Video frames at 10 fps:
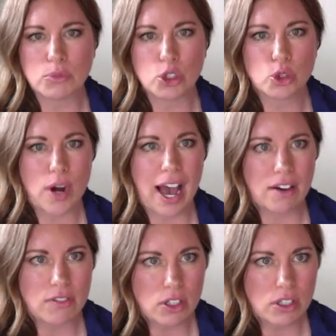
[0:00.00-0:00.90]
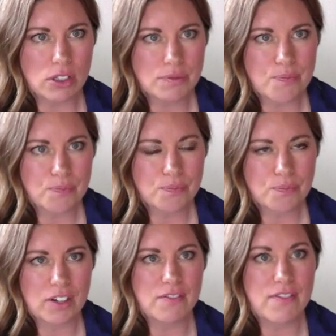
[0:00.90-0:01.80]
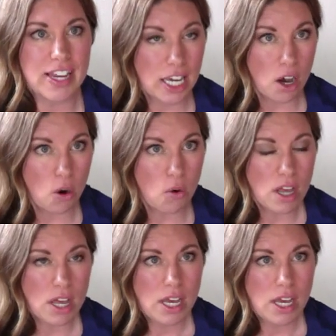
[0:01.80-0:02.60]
travel video